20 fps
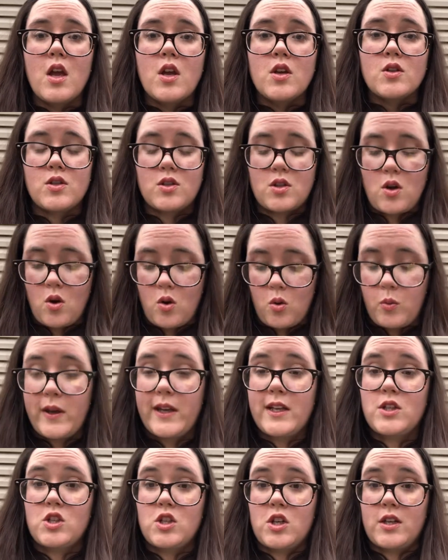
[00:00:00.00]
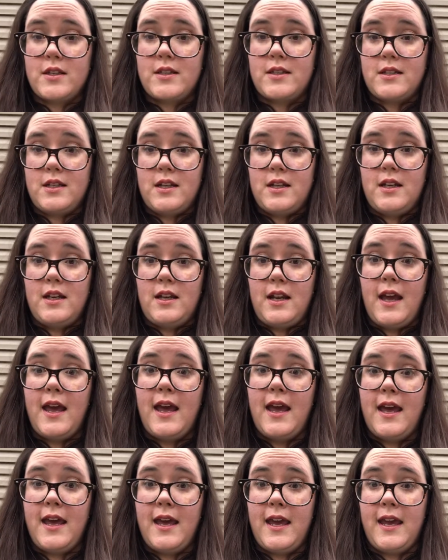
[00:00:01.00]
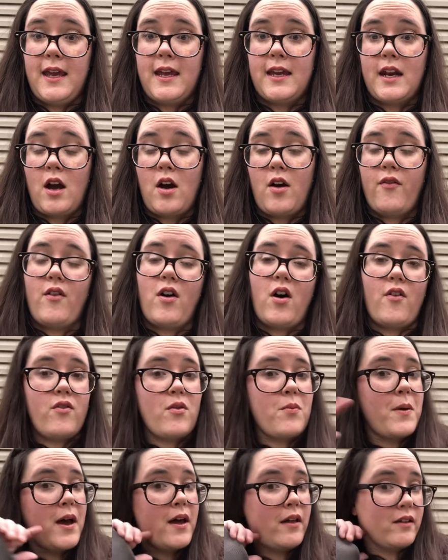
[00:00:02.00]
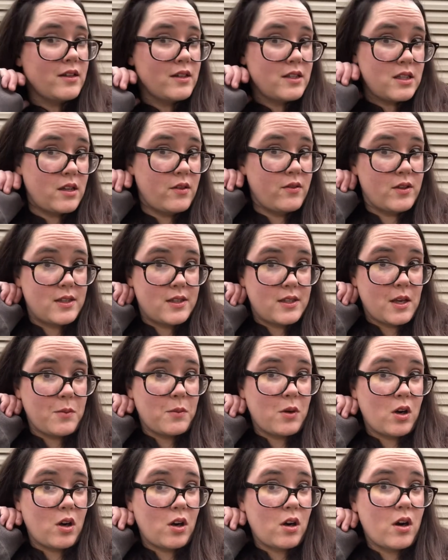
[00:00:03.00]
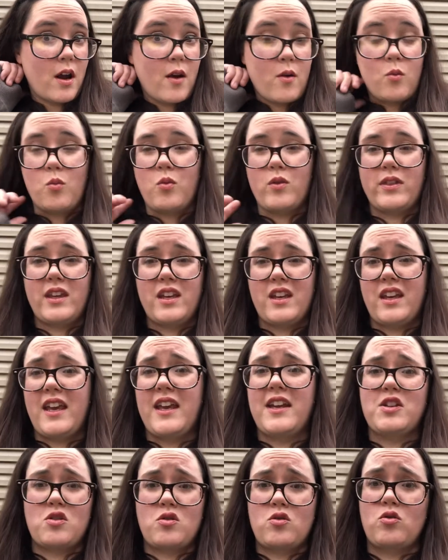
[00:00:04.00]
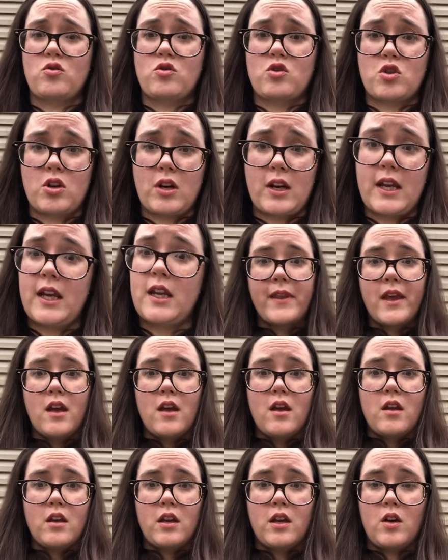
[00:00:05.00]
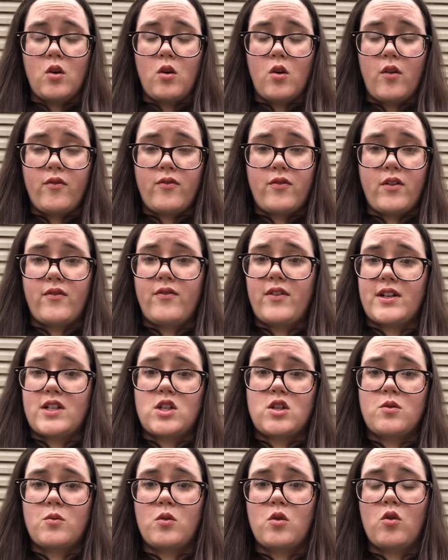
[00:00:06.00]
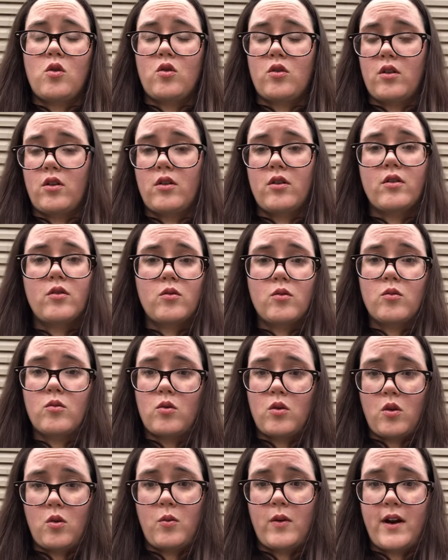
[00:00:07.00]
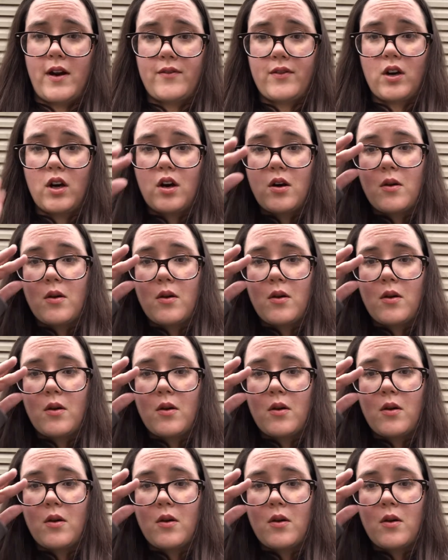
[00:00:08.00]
So we just did hay and alfalfa pellets in the summer with the occasional treat, you know, of a vegetable or, or whatever